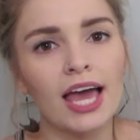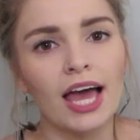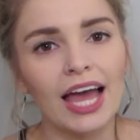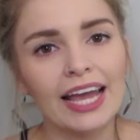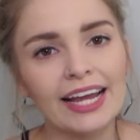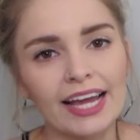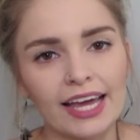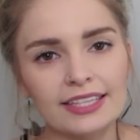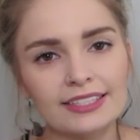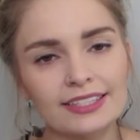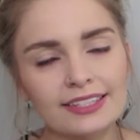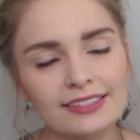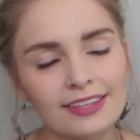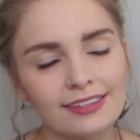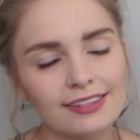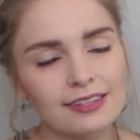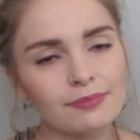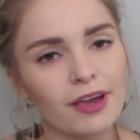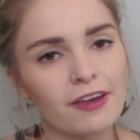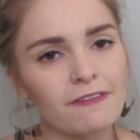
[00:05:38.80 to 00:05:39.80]
again, since
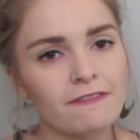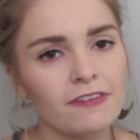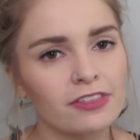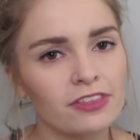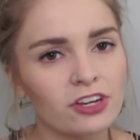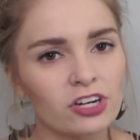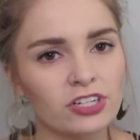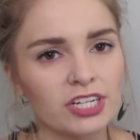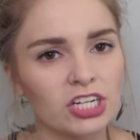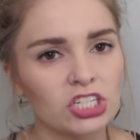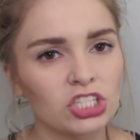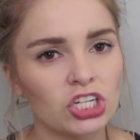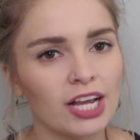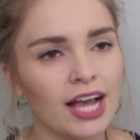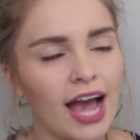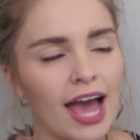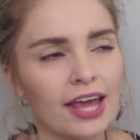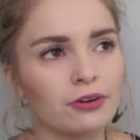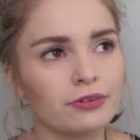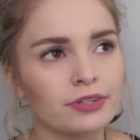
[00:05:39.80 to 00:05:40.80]
this is my 5th year teaching,
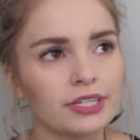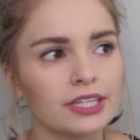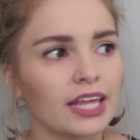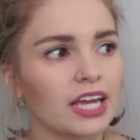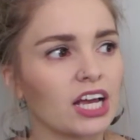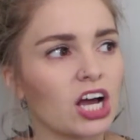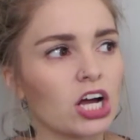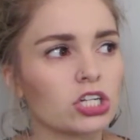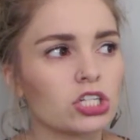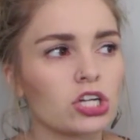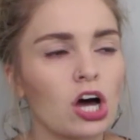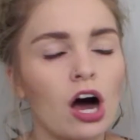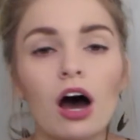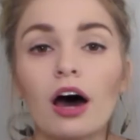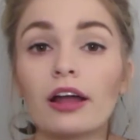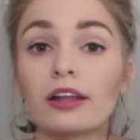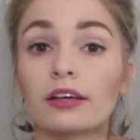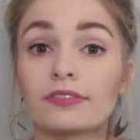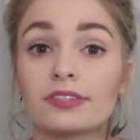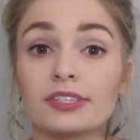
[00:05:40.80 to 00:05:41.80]
I don't need like a
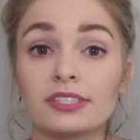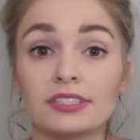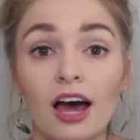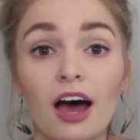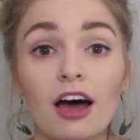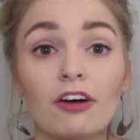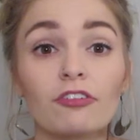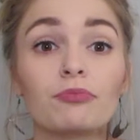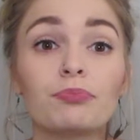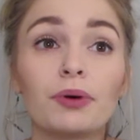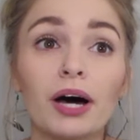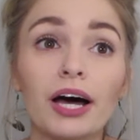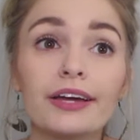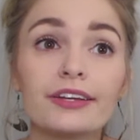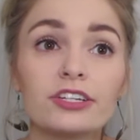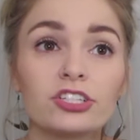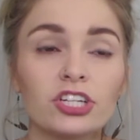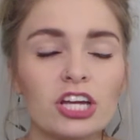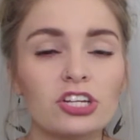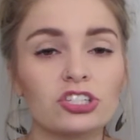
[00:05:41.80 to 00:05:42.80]
ton of stuff,
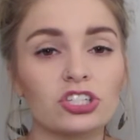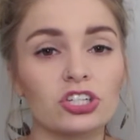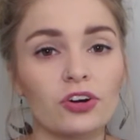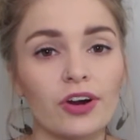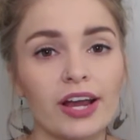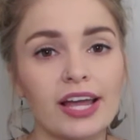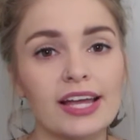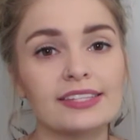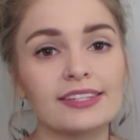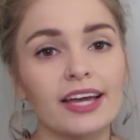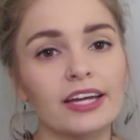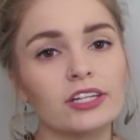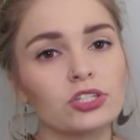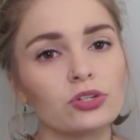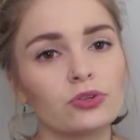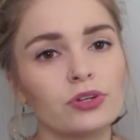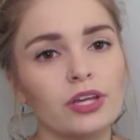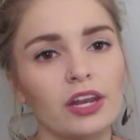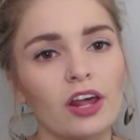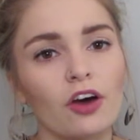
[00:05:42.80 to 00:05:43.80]
but changing grades, I
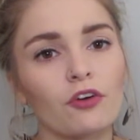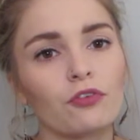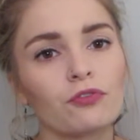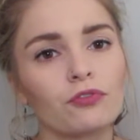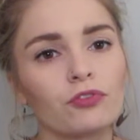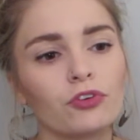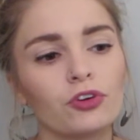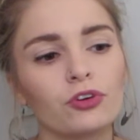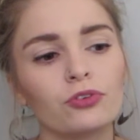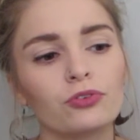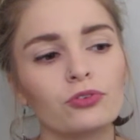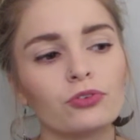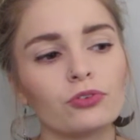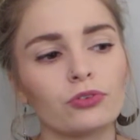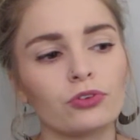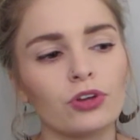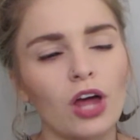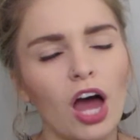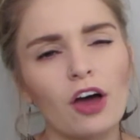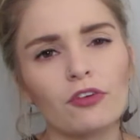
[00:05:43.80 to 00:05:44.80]
do need a
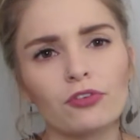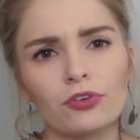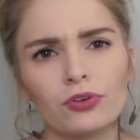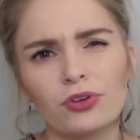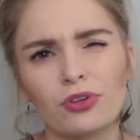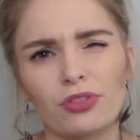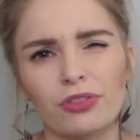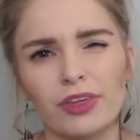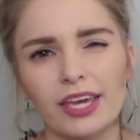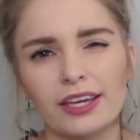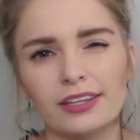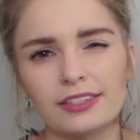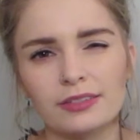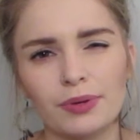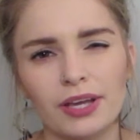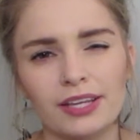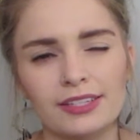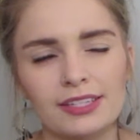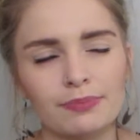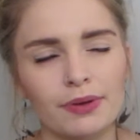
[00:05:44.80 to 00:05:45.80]
few new things
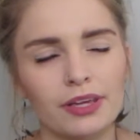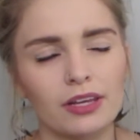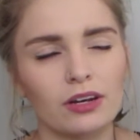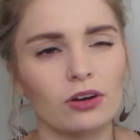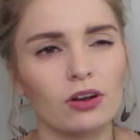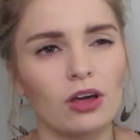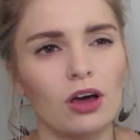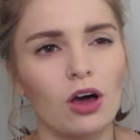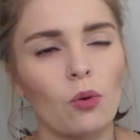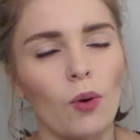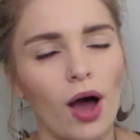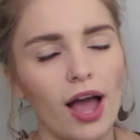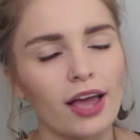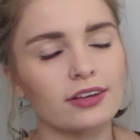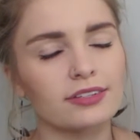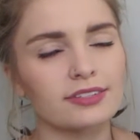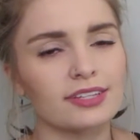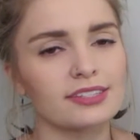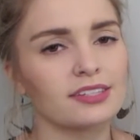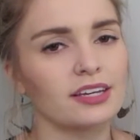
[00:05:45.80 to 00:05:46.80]
because it's been a
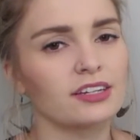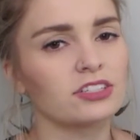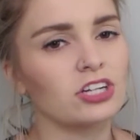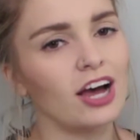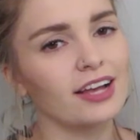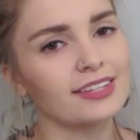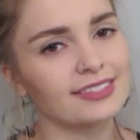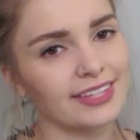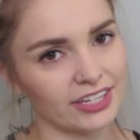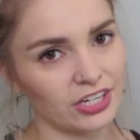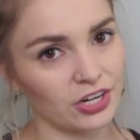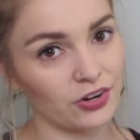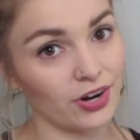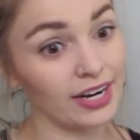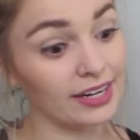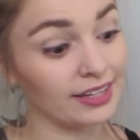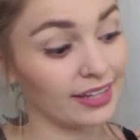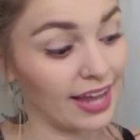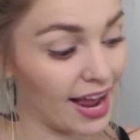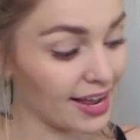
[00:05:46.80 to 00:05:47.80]
while since I taught 2nd
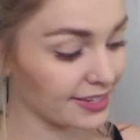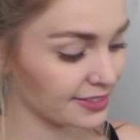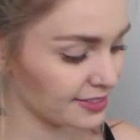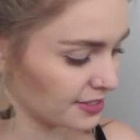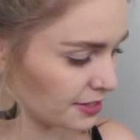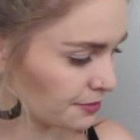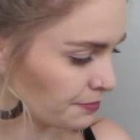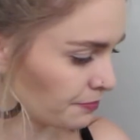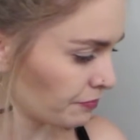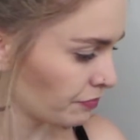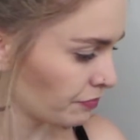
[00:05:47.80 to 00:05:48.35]
grade last.